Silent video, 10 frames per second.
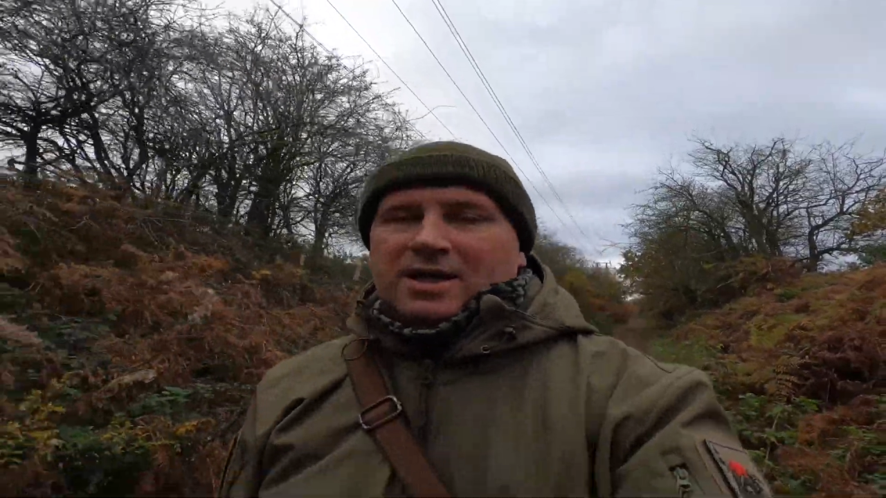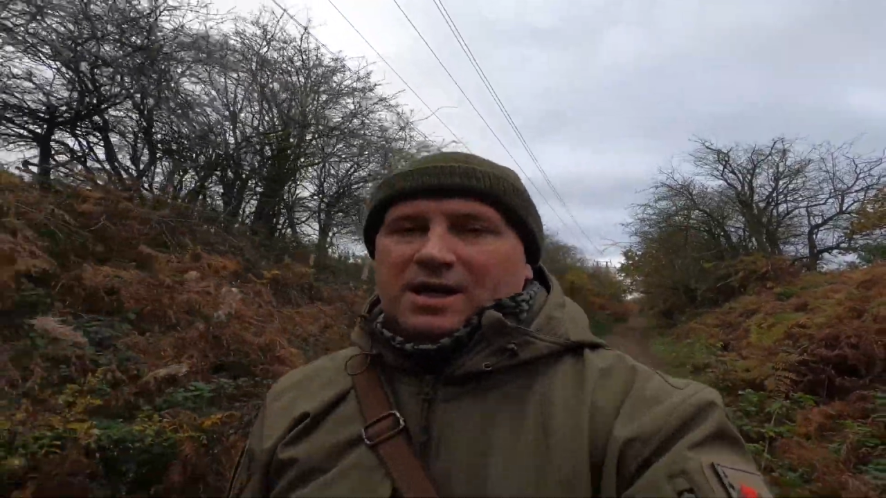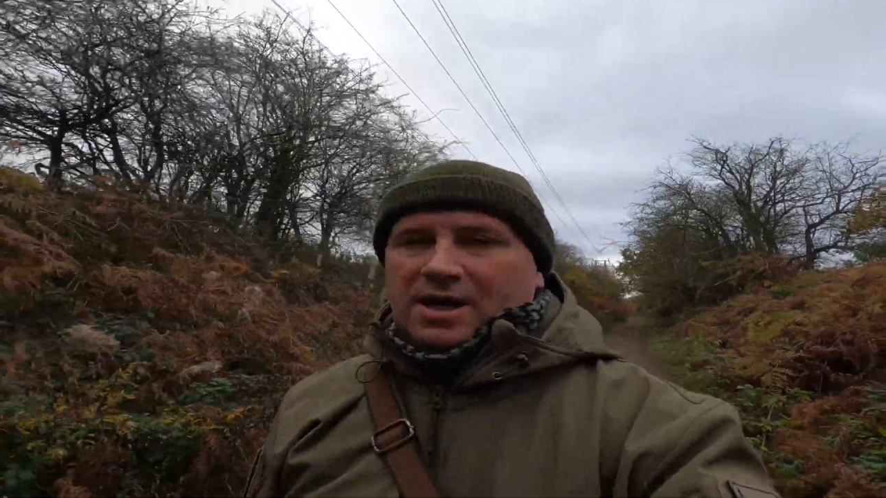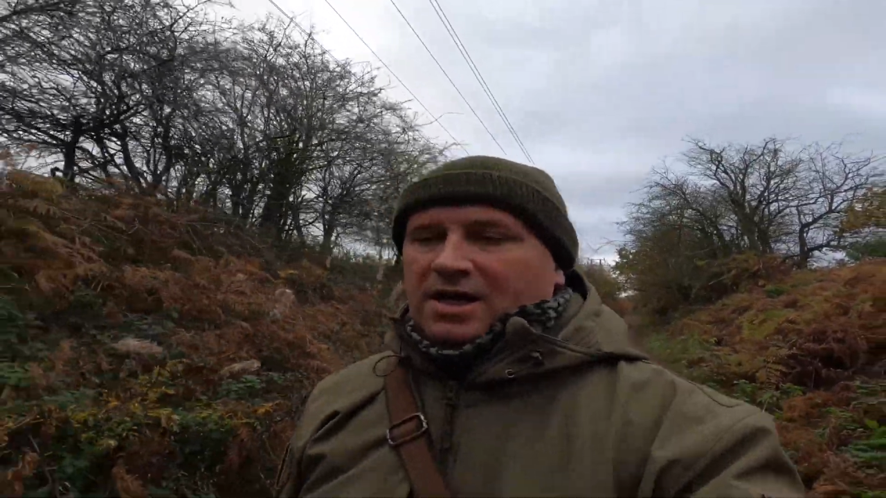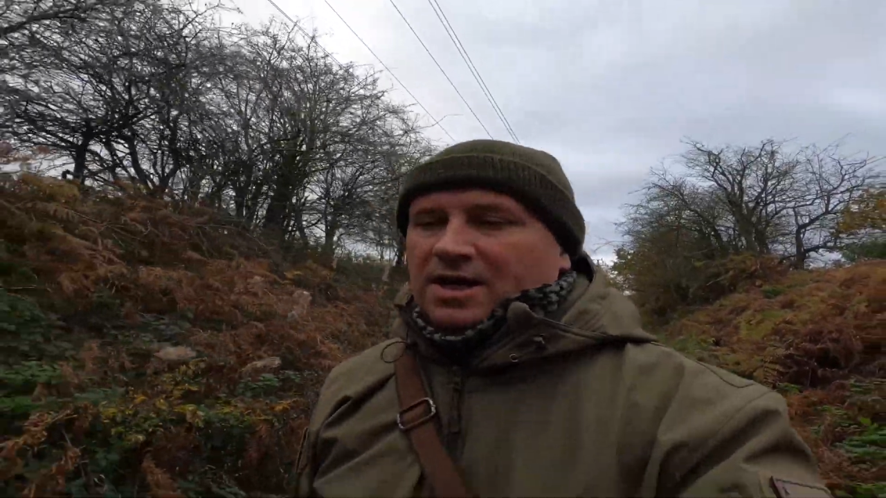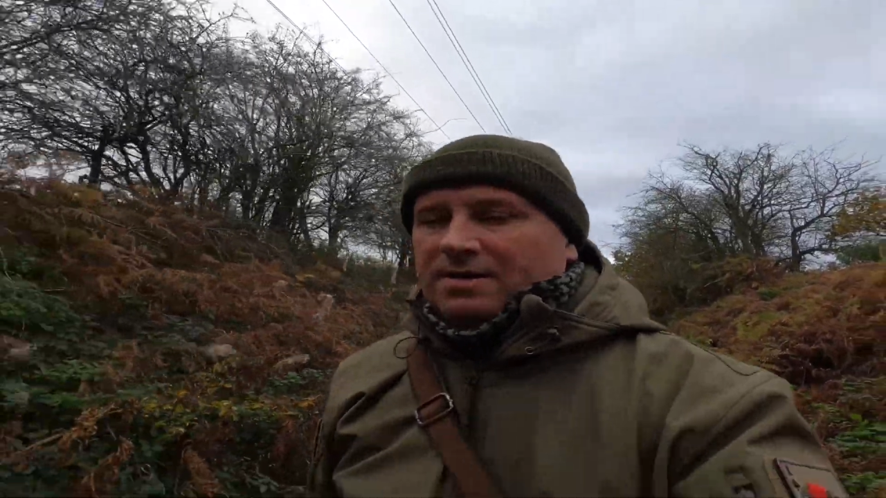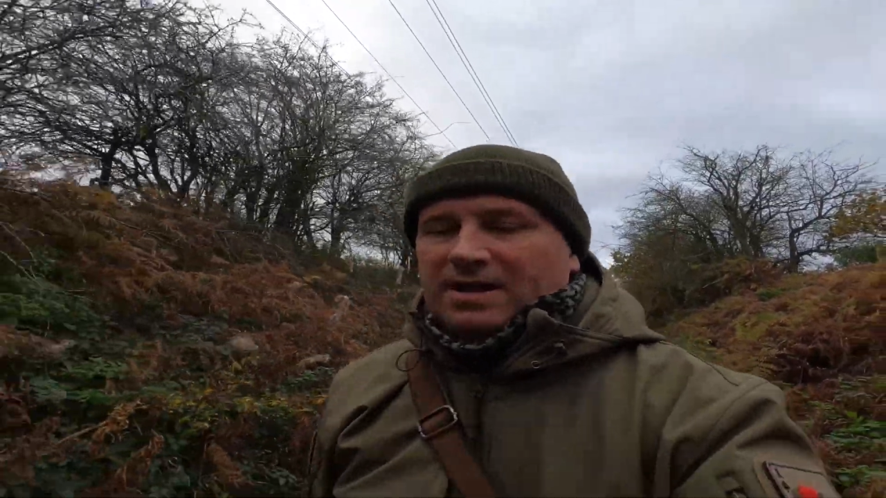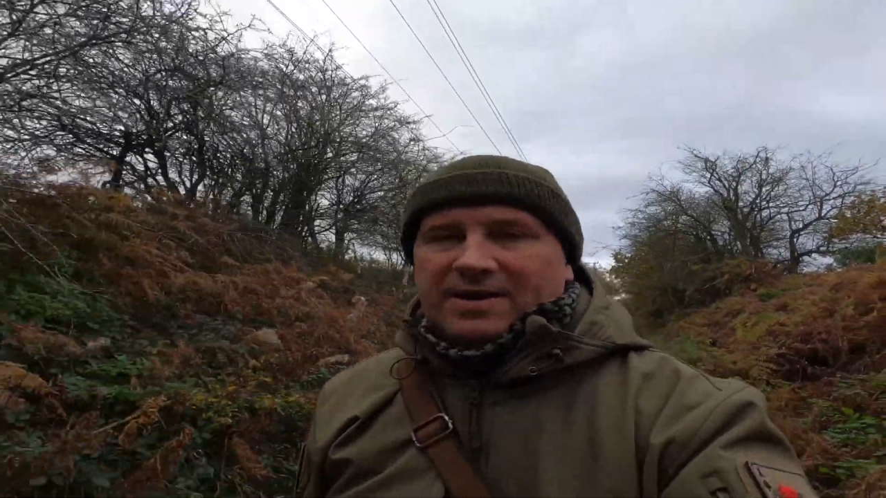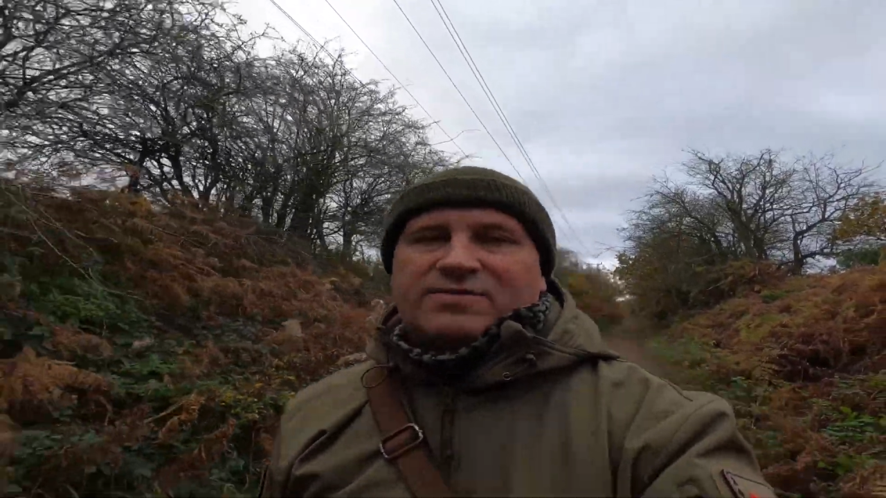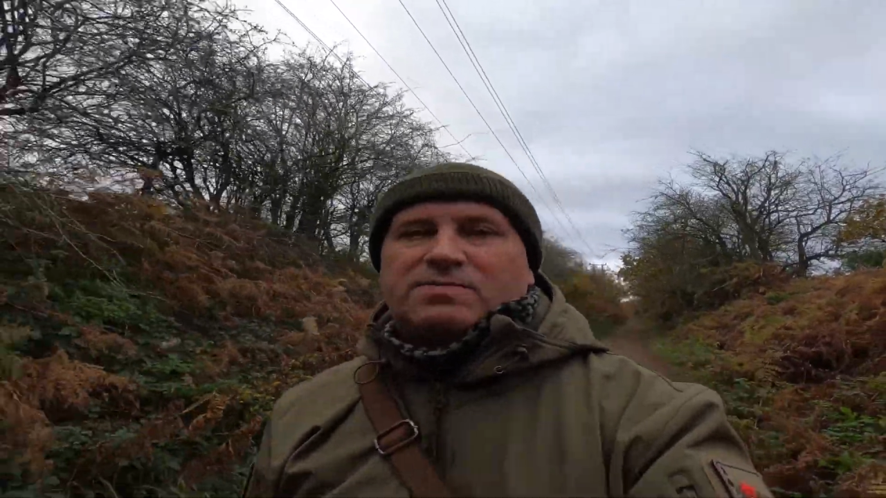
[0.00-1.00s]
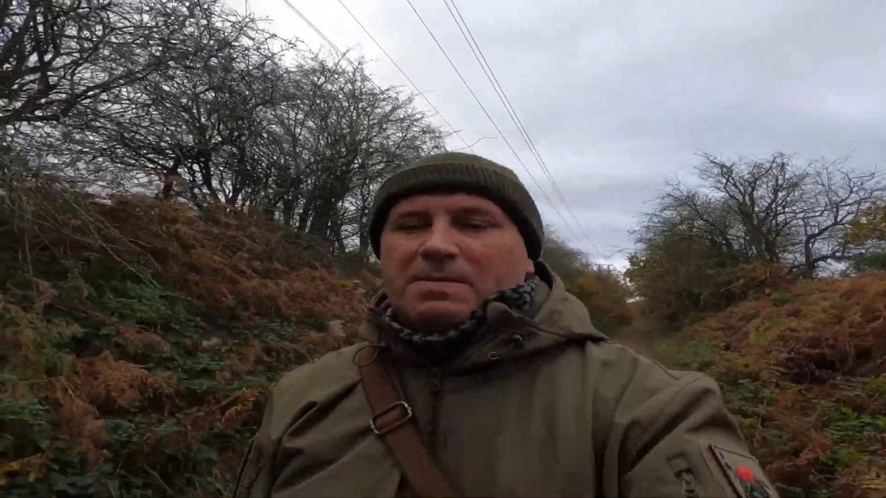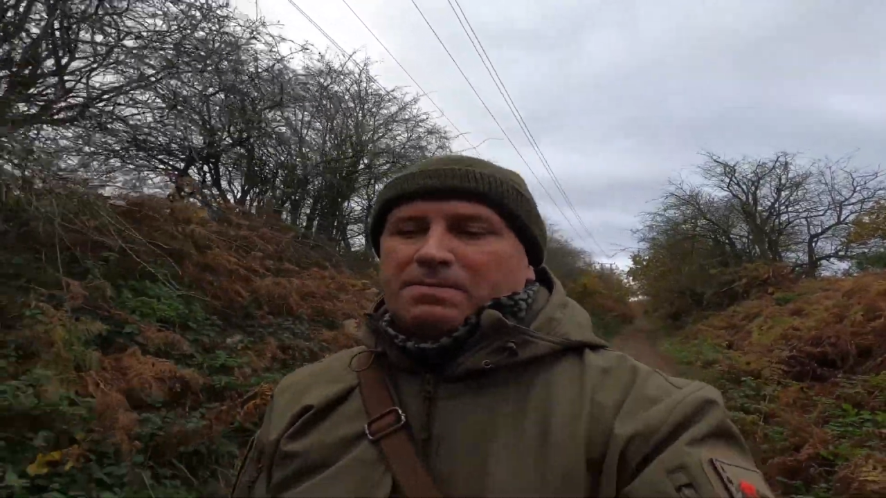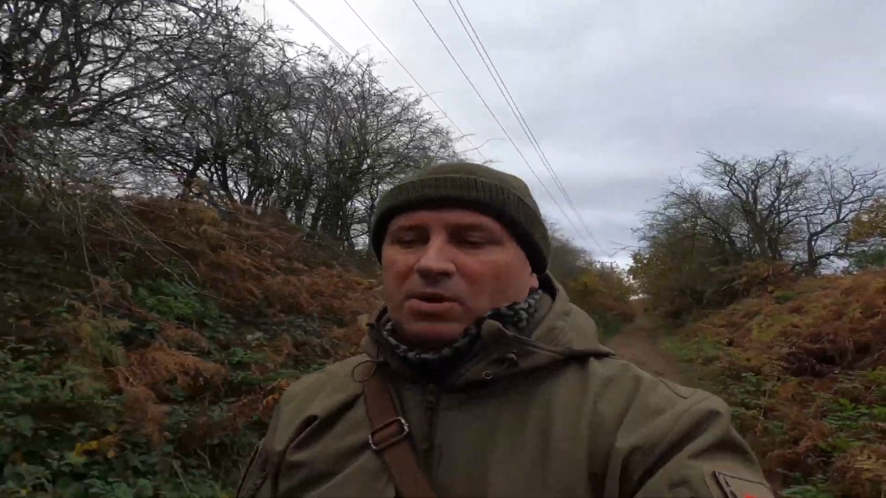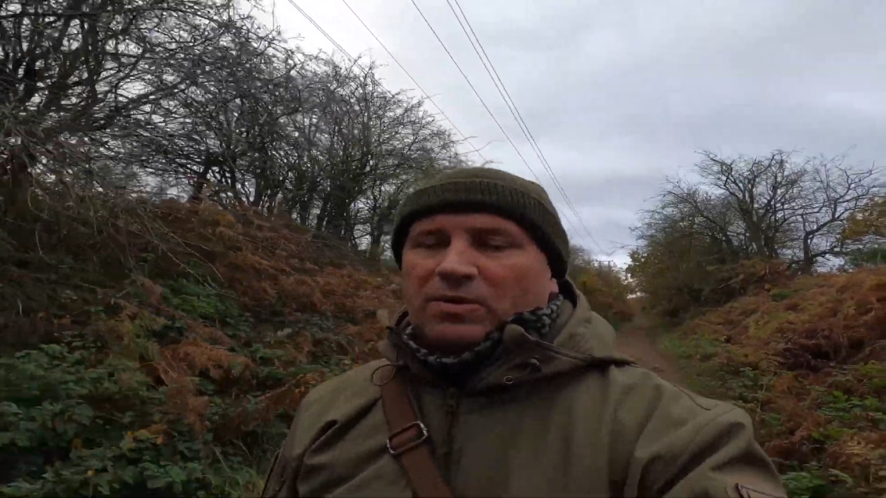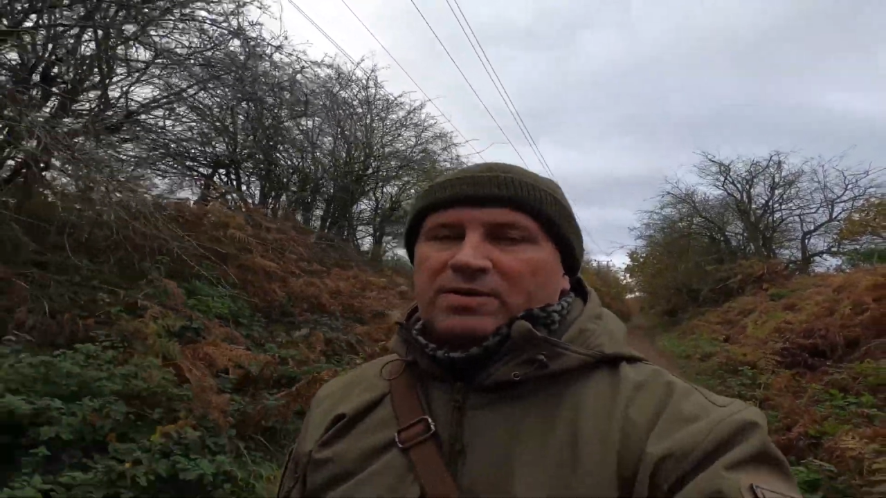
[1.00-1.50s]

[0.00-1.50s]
leaves been blowing